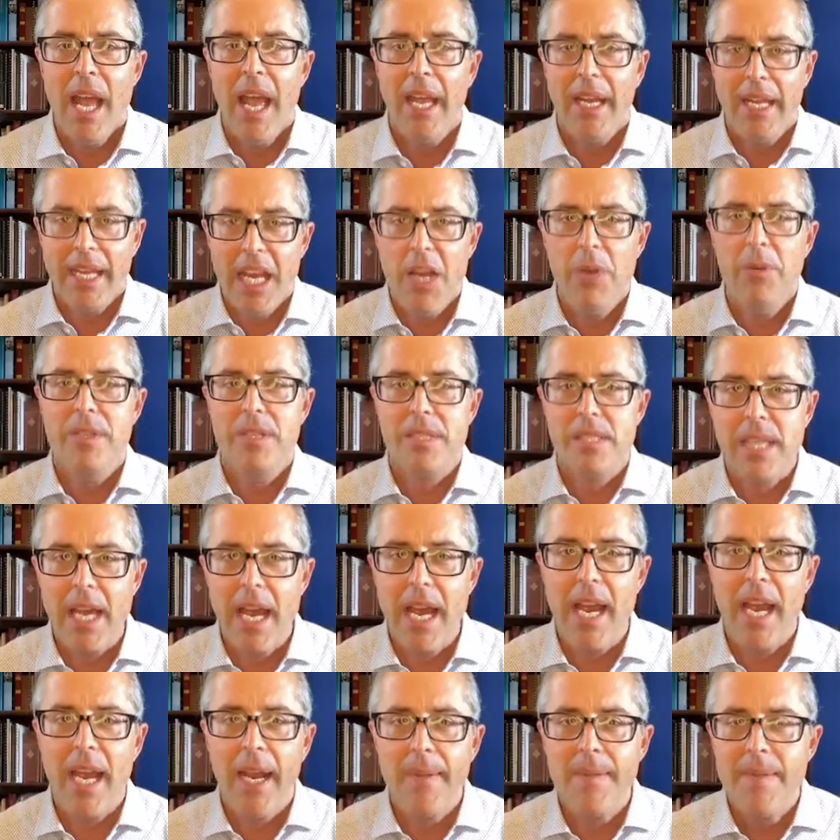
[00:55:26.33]
And He was
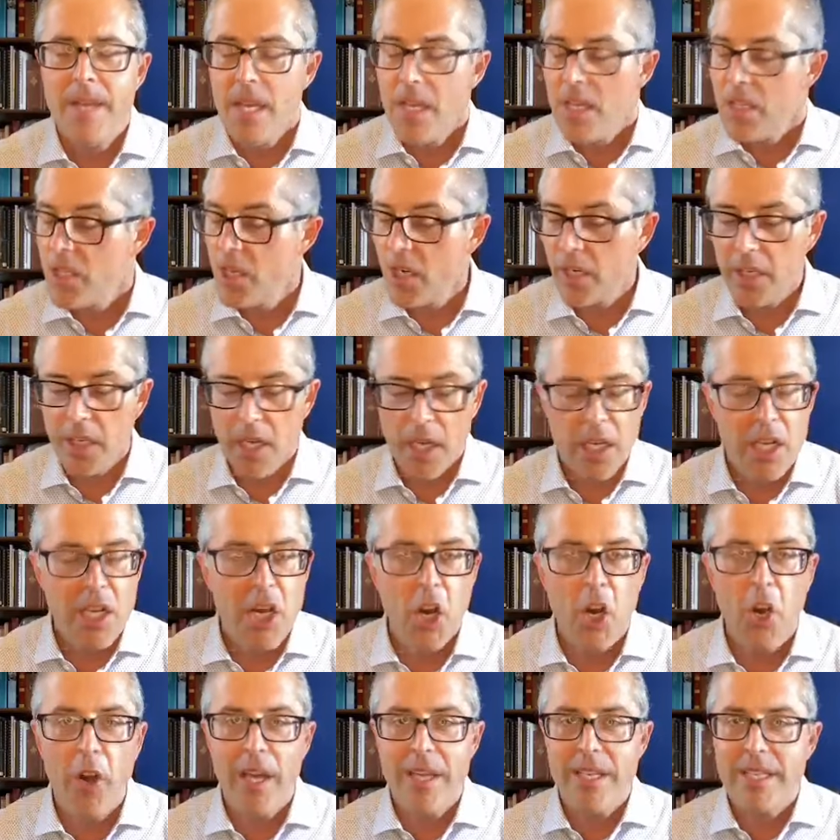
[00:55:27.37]
saying, You're going to
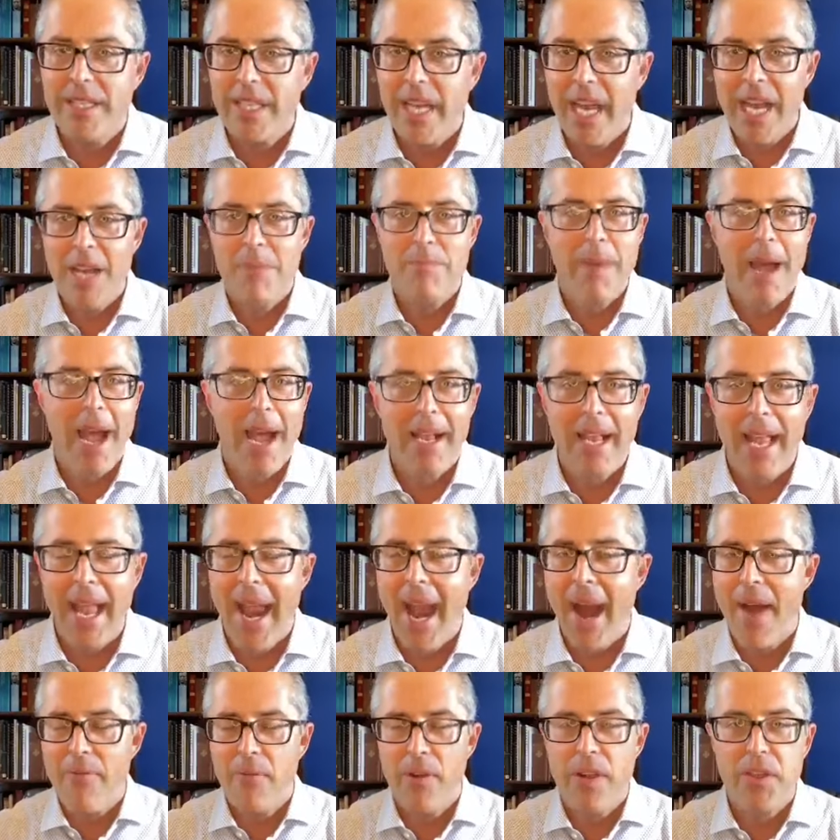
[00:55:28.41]
go and take back
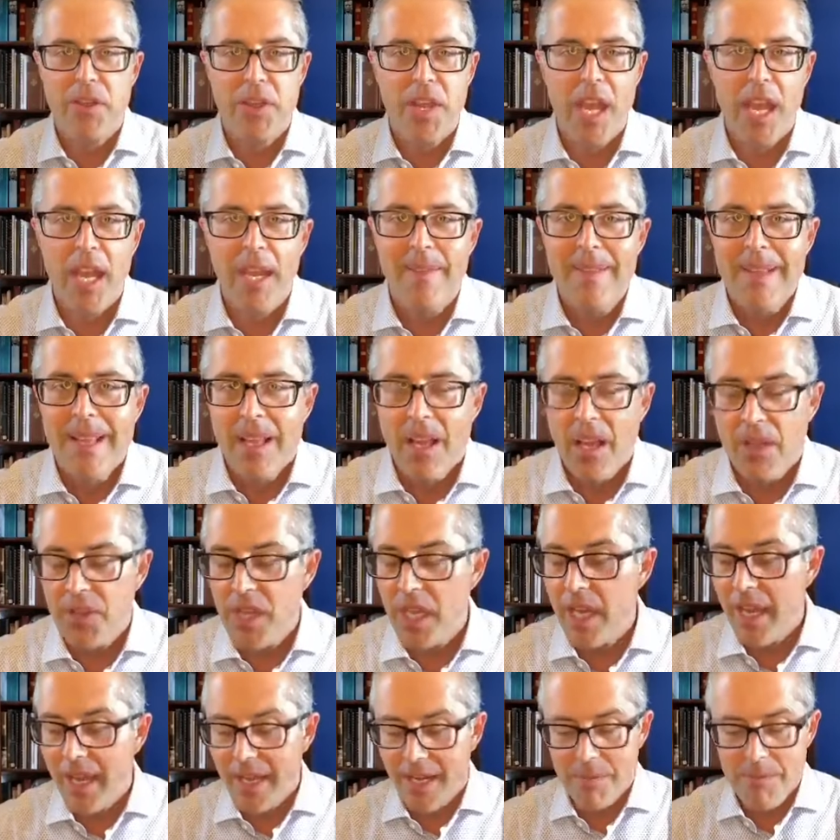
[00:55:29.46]
everything that
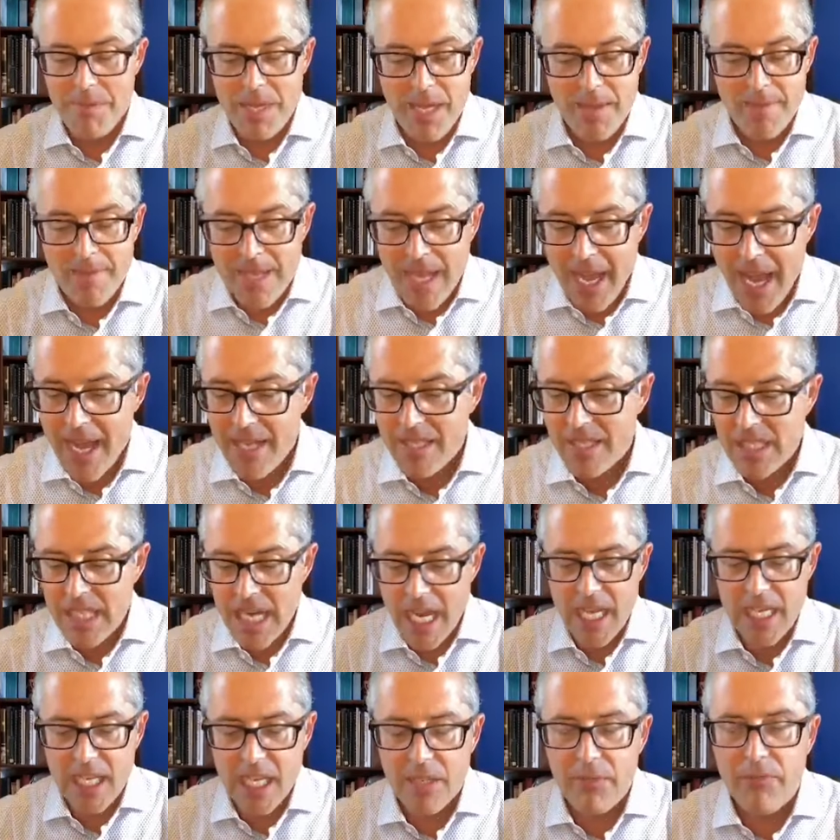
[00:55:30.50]
the enemy has
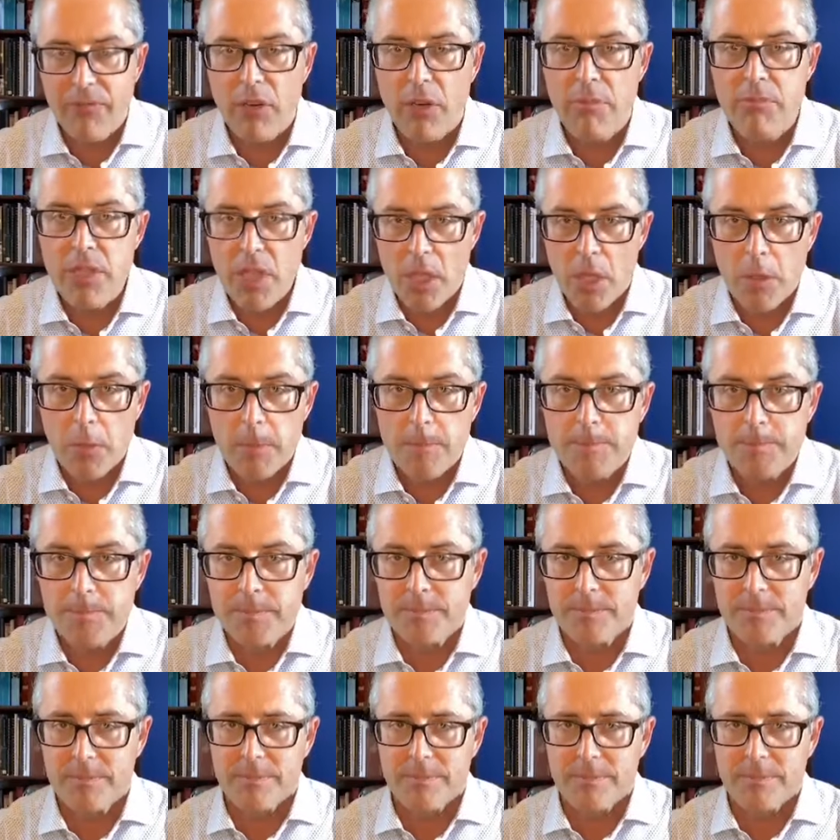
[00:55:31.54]
taken from you